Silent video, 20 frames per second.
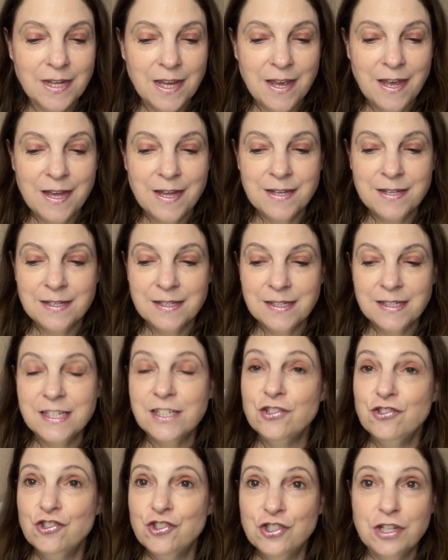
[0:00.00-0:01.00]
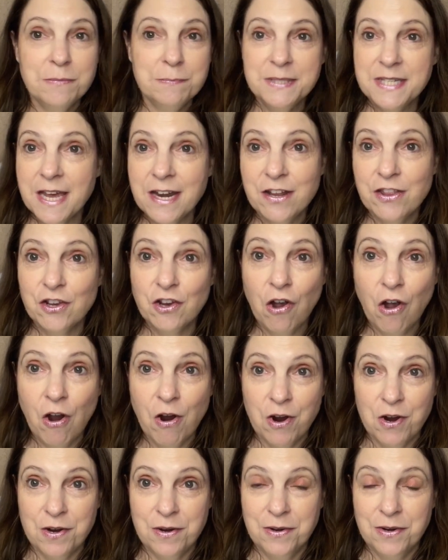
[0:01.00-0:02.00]
And he jumps out of the
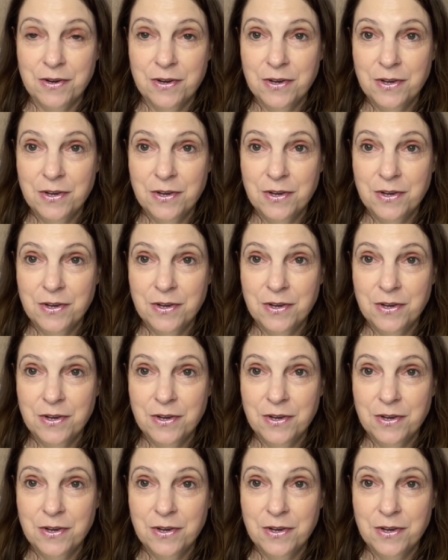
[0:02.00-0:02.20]
car.